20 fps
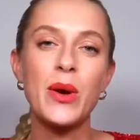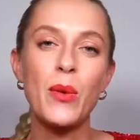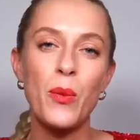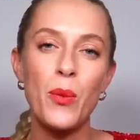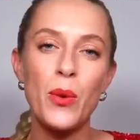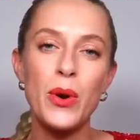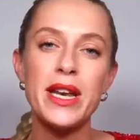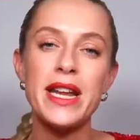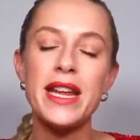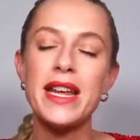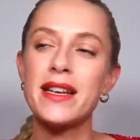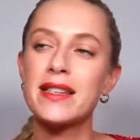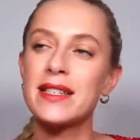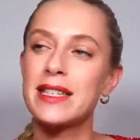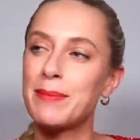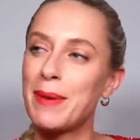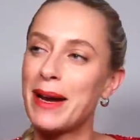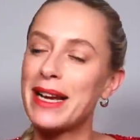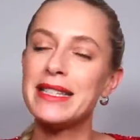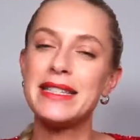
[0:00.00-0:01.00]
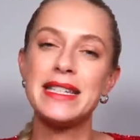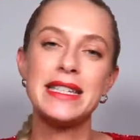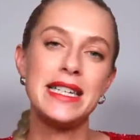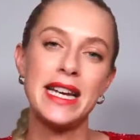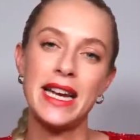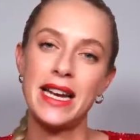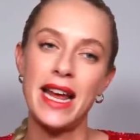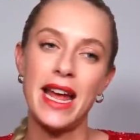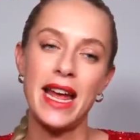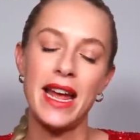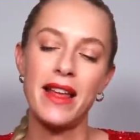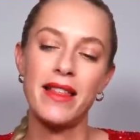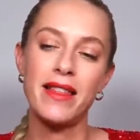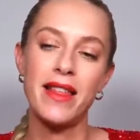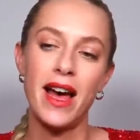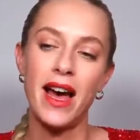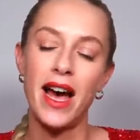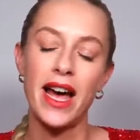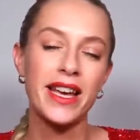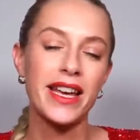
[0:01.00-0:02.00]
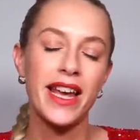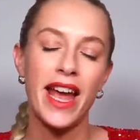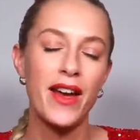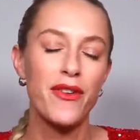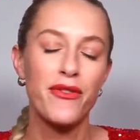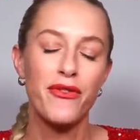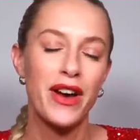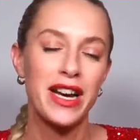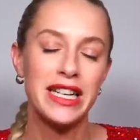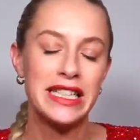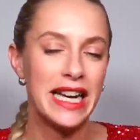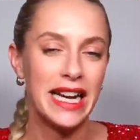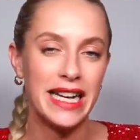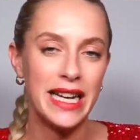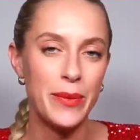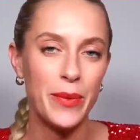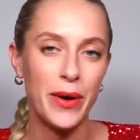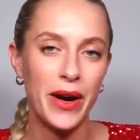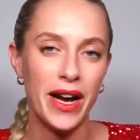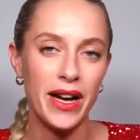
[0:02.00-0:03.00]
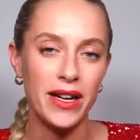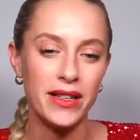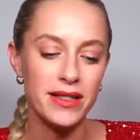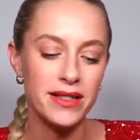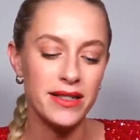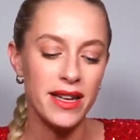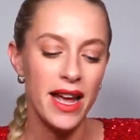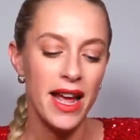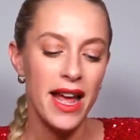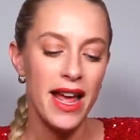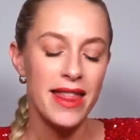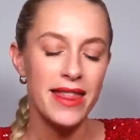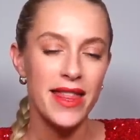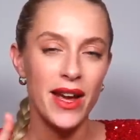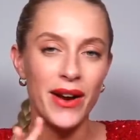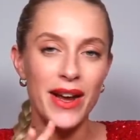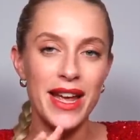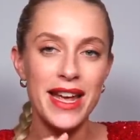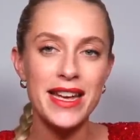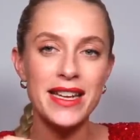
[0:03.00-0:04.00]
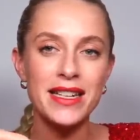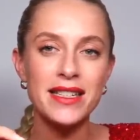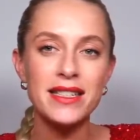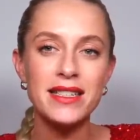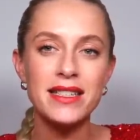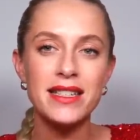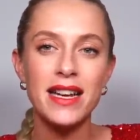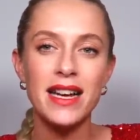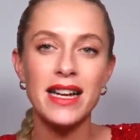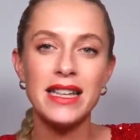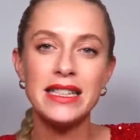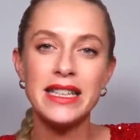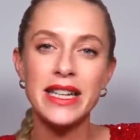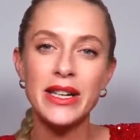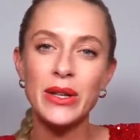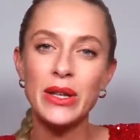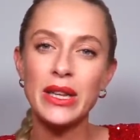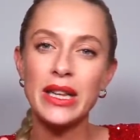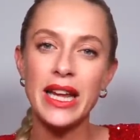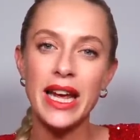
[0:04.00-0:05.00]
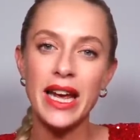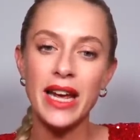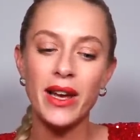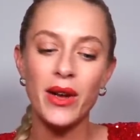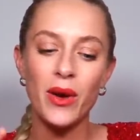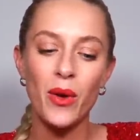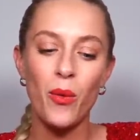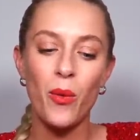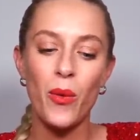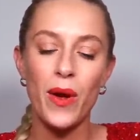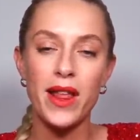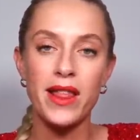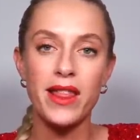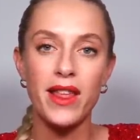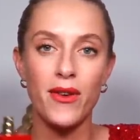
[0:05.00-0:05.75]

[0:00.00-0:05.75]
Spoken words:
woody, spicy DNA that I can't find anywhere else. There is a little link with